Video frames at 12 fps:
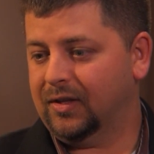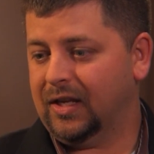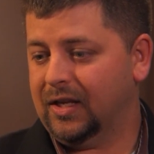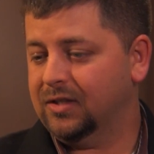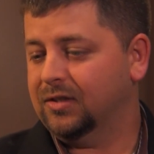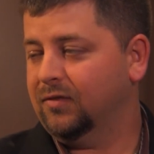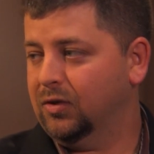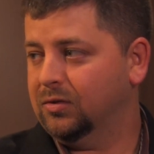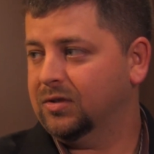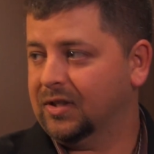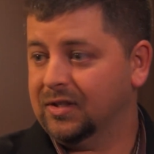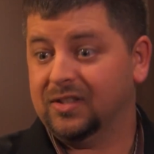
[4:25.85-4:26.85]
the ease of
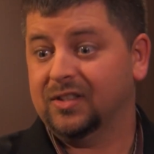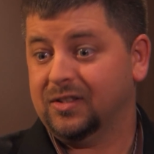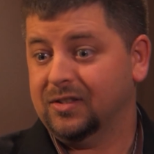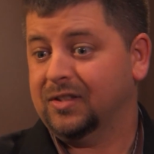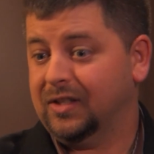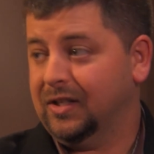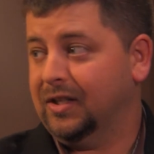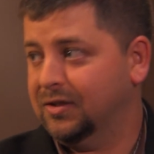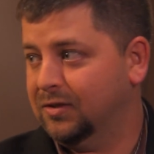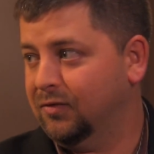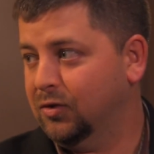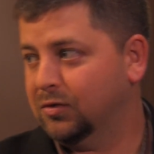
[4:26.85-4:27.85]
use, the consistency and
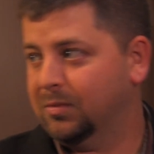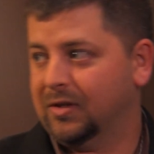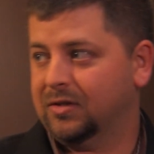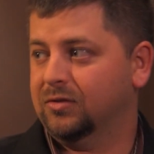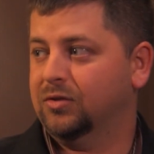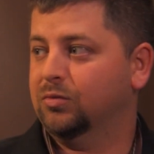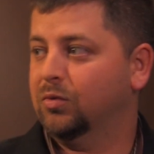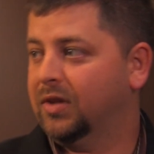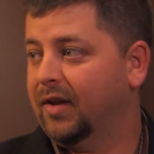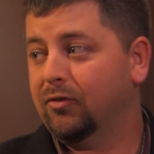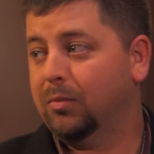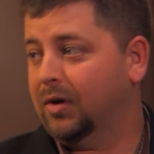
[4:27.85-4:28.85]
ease of use messages
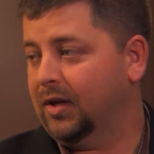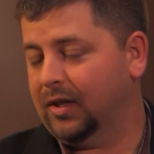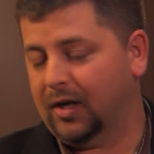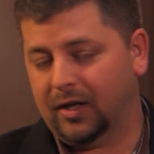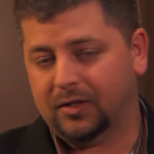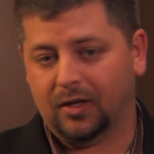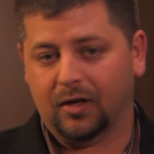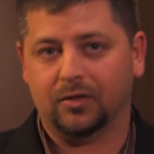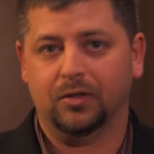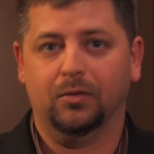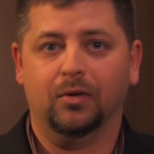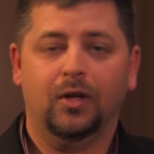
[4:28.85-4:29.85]
with everybody that I talk
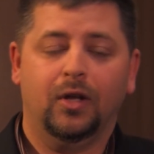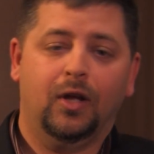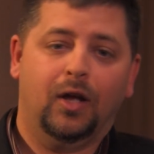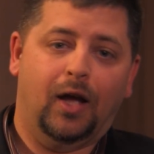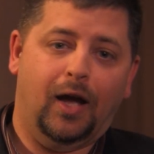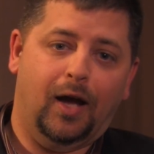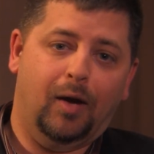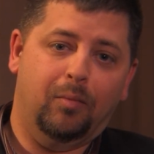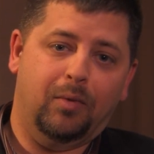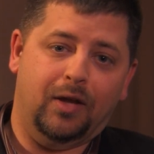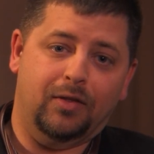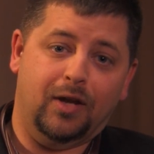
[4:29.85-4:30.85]
to,
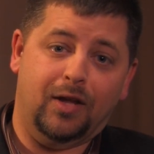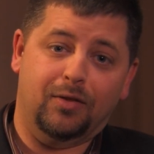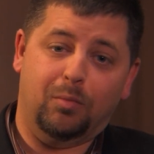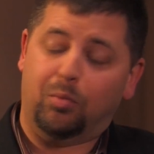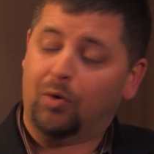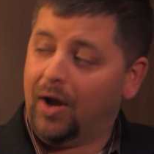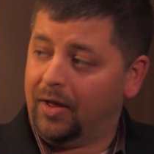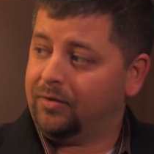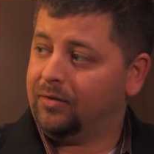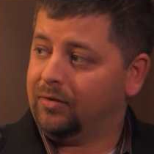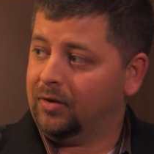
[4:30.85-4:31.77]
um, and, and the breadth